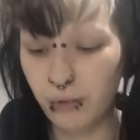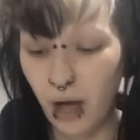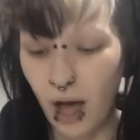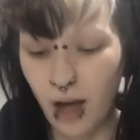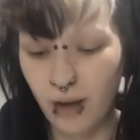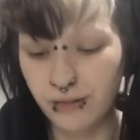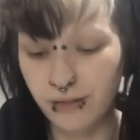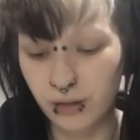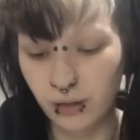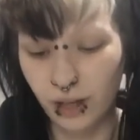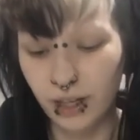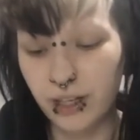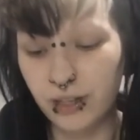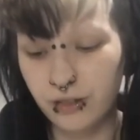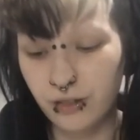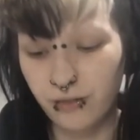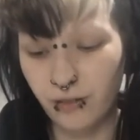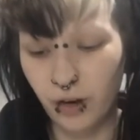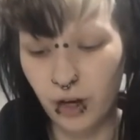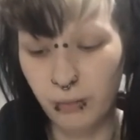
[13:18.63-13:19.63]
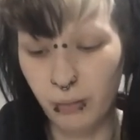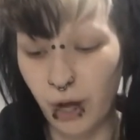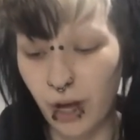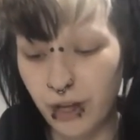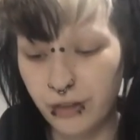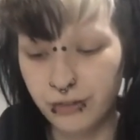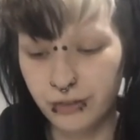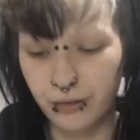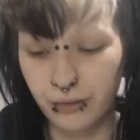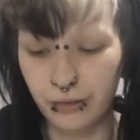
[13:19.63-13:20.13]
I feel like it's a very
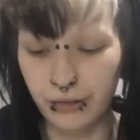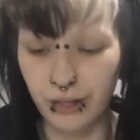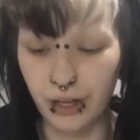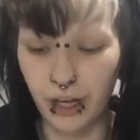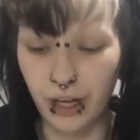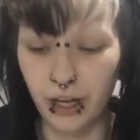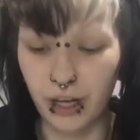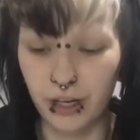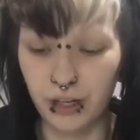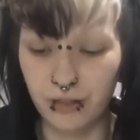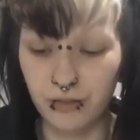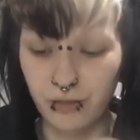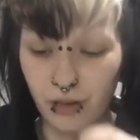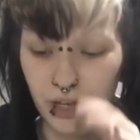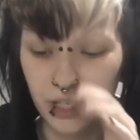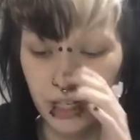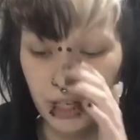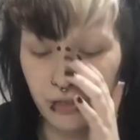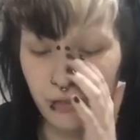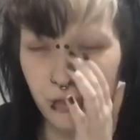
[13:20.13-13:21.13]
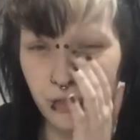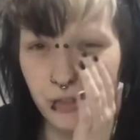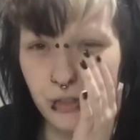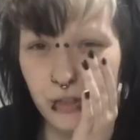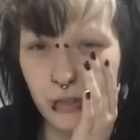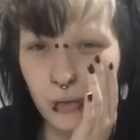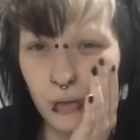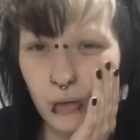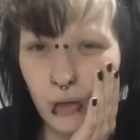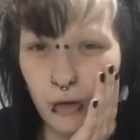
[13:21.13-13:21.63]
personal thing and it's very
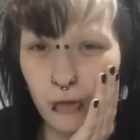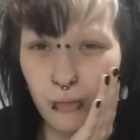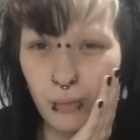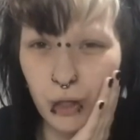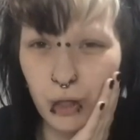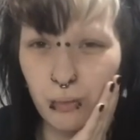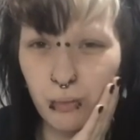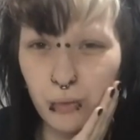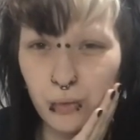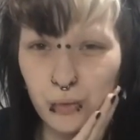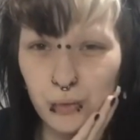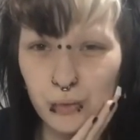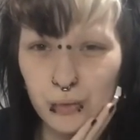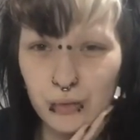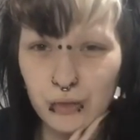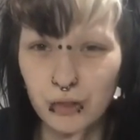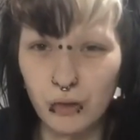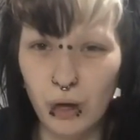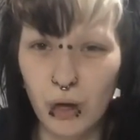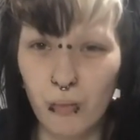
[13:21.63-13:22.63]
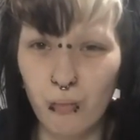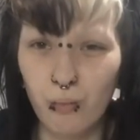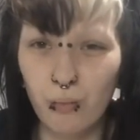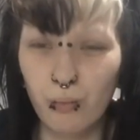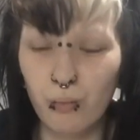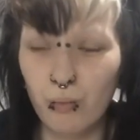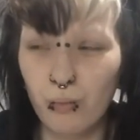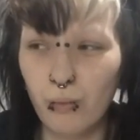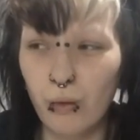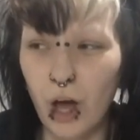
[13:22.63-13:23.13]
different to a lot of people, so I
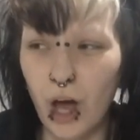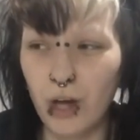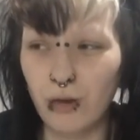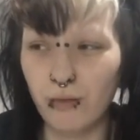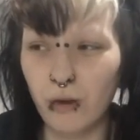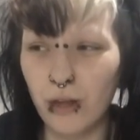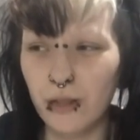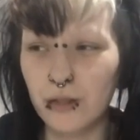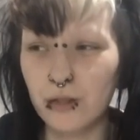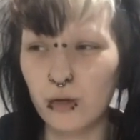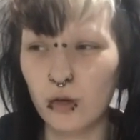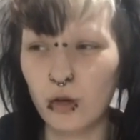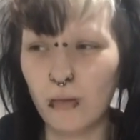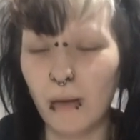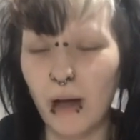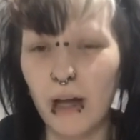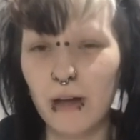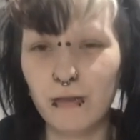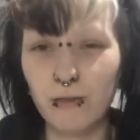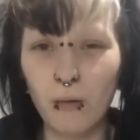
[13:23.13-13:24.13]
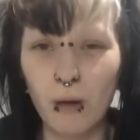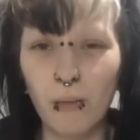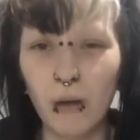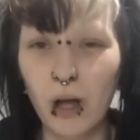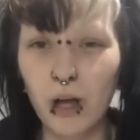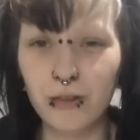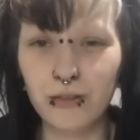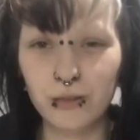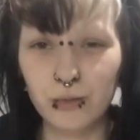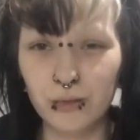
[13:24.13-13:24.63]
I'd rather talk about it from a
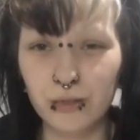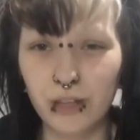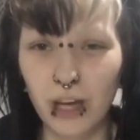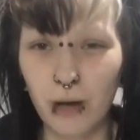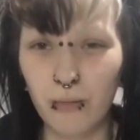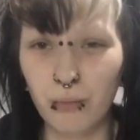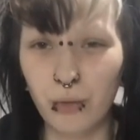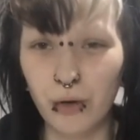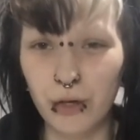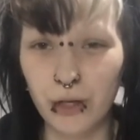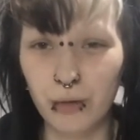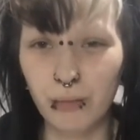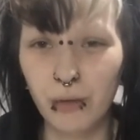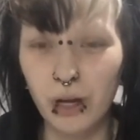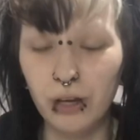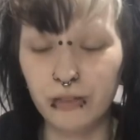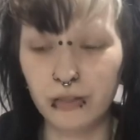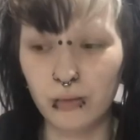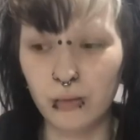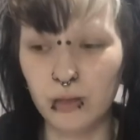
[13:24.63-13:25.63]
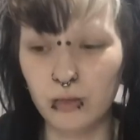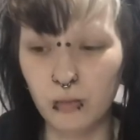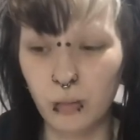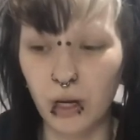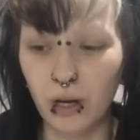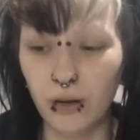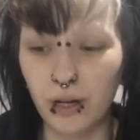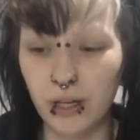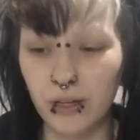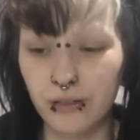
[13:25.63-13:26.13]
personal standpoint and personal
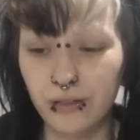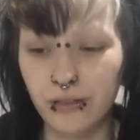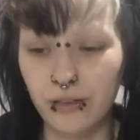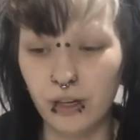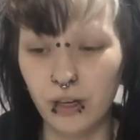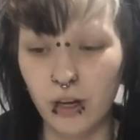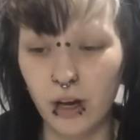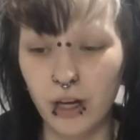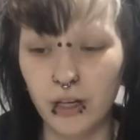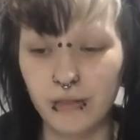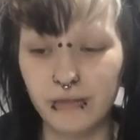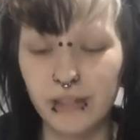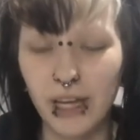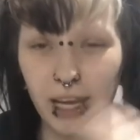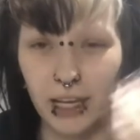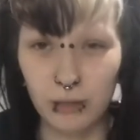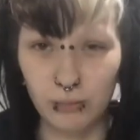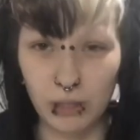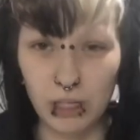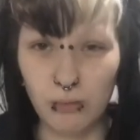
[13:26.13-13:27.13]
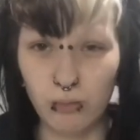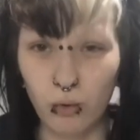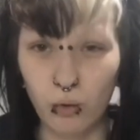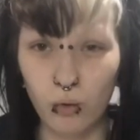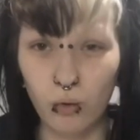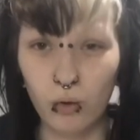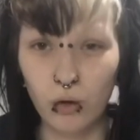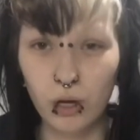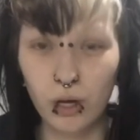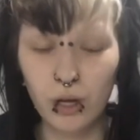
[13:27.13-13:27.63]
experience than kind of telling
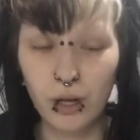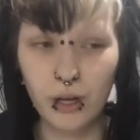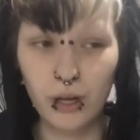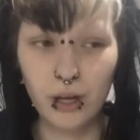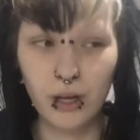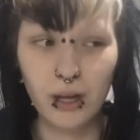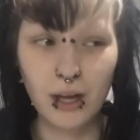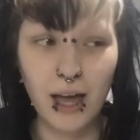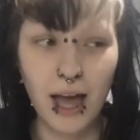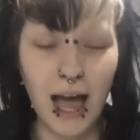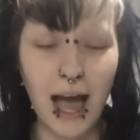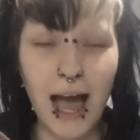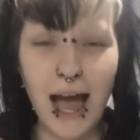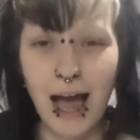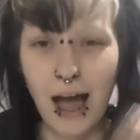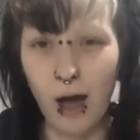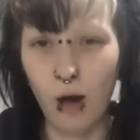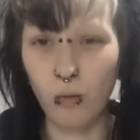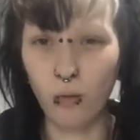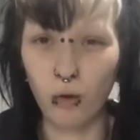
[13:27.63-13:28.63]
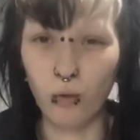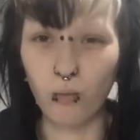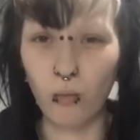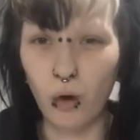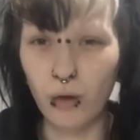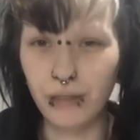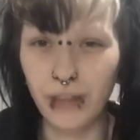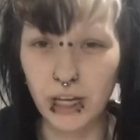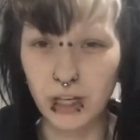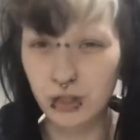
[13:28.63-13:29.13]
people how or
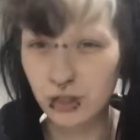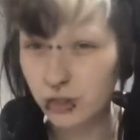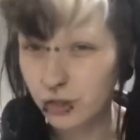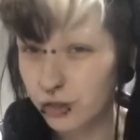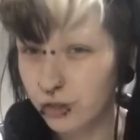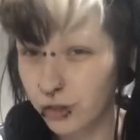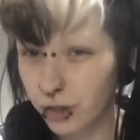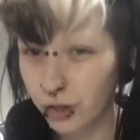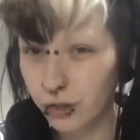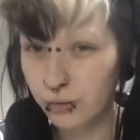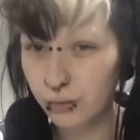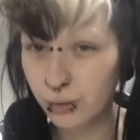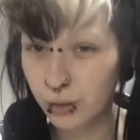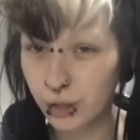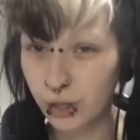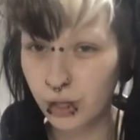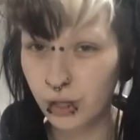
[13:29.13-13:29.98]
what they should do.